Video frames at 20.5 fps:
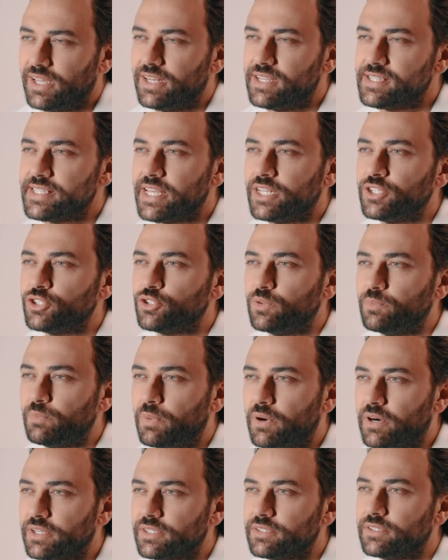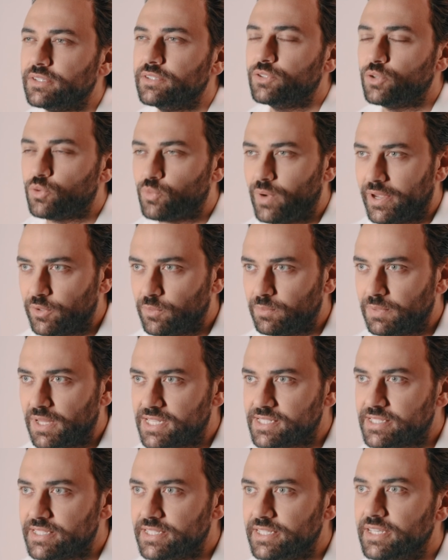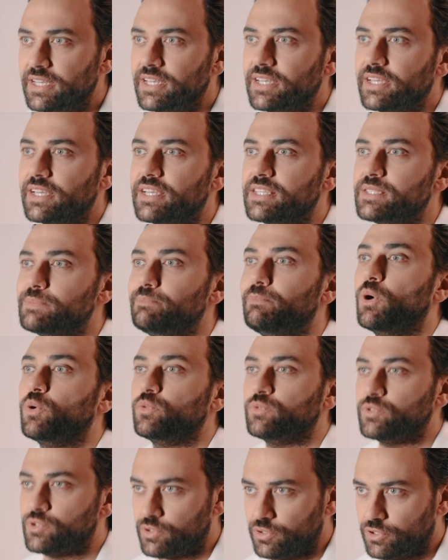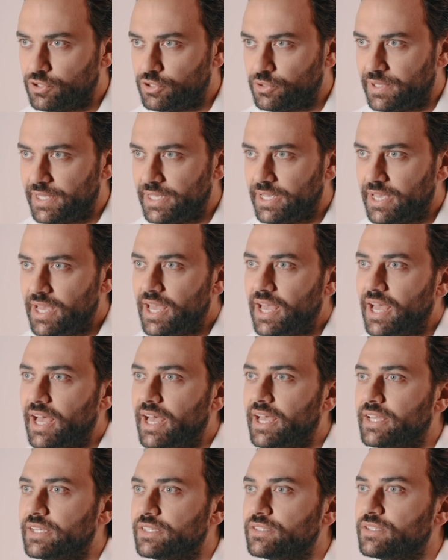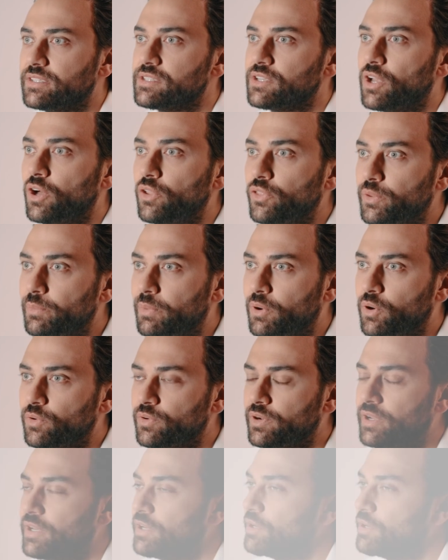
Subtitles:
an essential part to rhinoplasty is bone surgery. And to sculpt the bone,